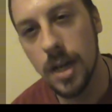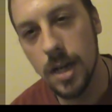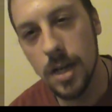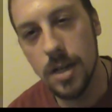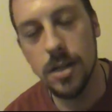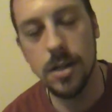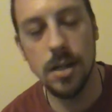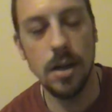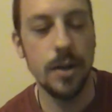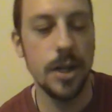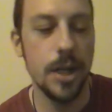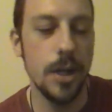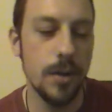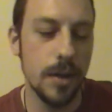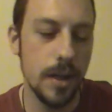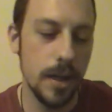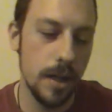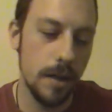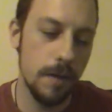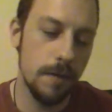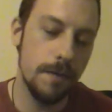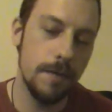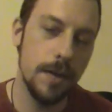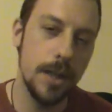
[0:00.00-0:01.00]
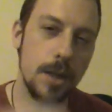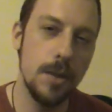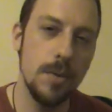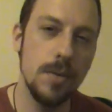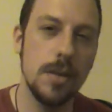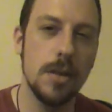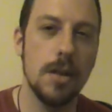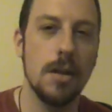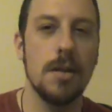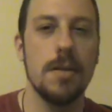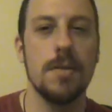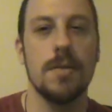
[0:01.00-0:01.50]
So you can
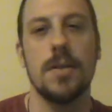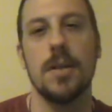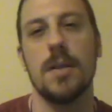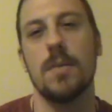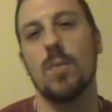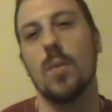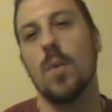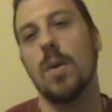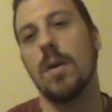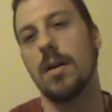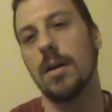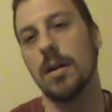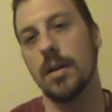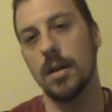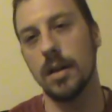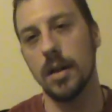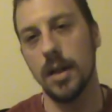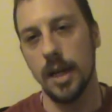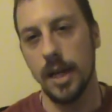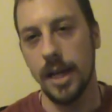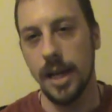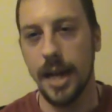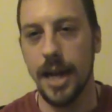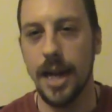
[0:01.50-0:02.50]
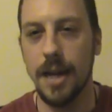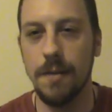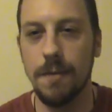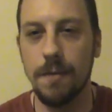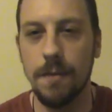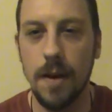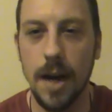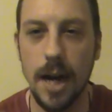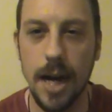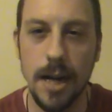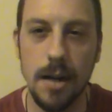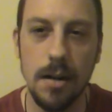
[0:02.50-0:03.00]
infuse earth and water, and
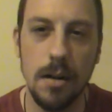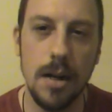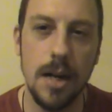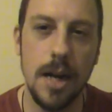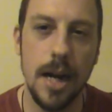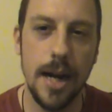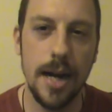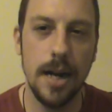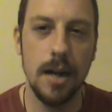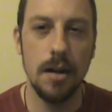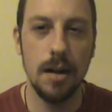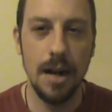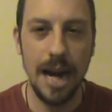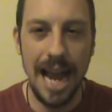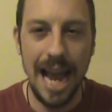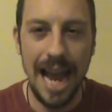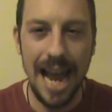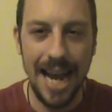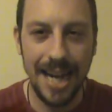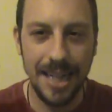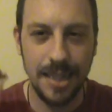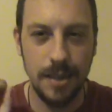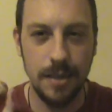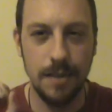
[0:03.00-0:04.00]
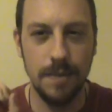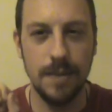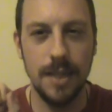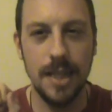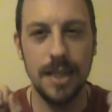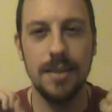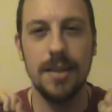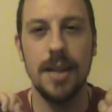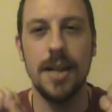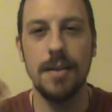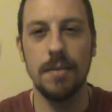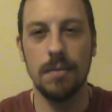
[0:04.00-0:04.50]
fire and air active
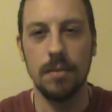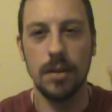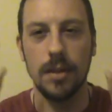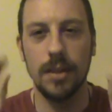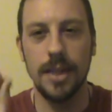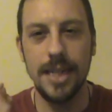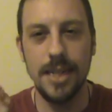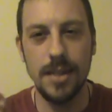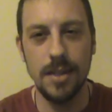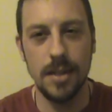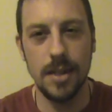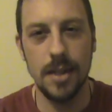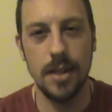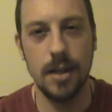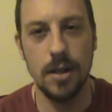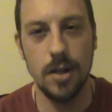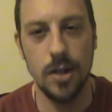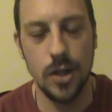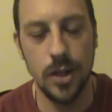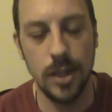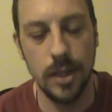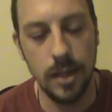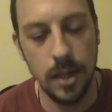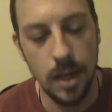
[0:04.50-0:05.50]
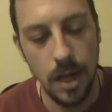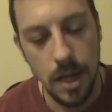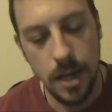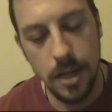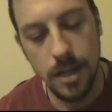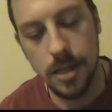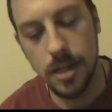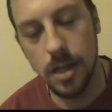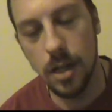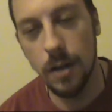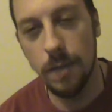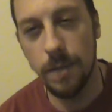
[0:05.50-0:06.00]
that they release energy.
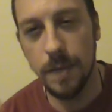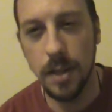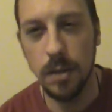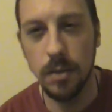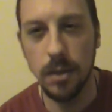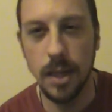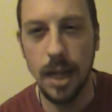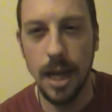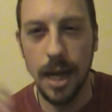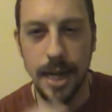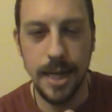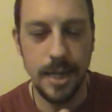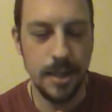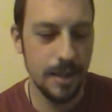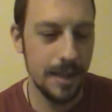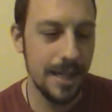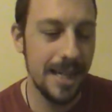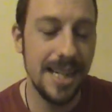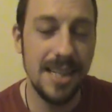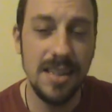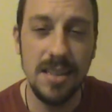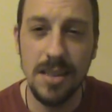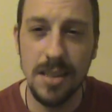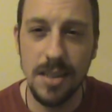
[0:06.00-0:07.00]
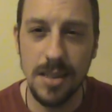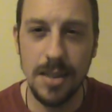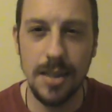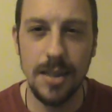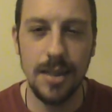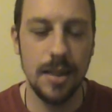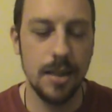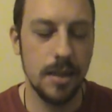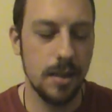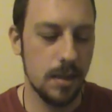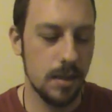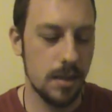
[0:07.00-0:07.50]
So if you light
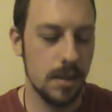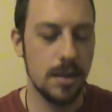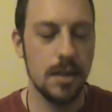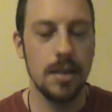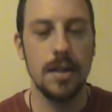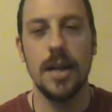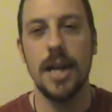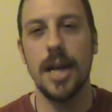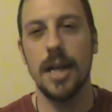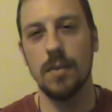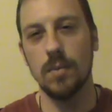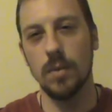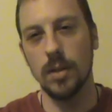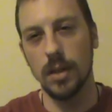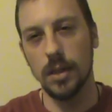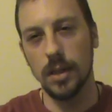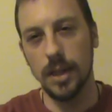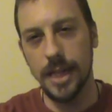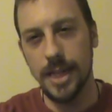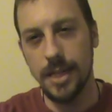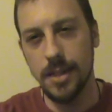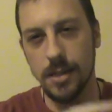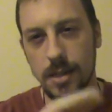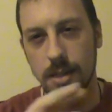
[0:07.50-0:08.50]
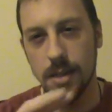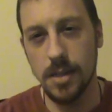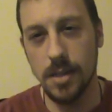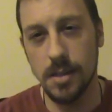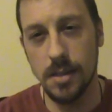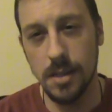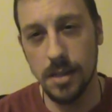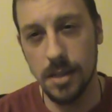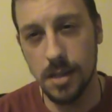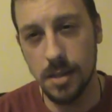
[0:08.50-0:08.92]
incense, it releases the